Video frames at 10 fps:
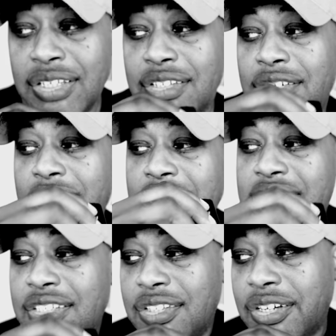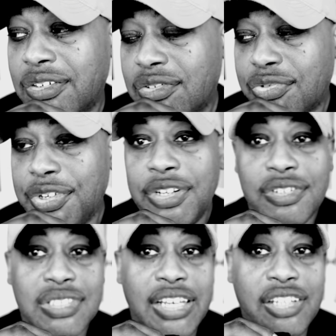you know, next thing you know, three
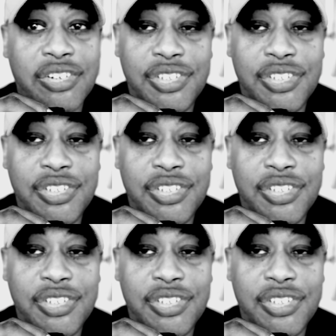years later,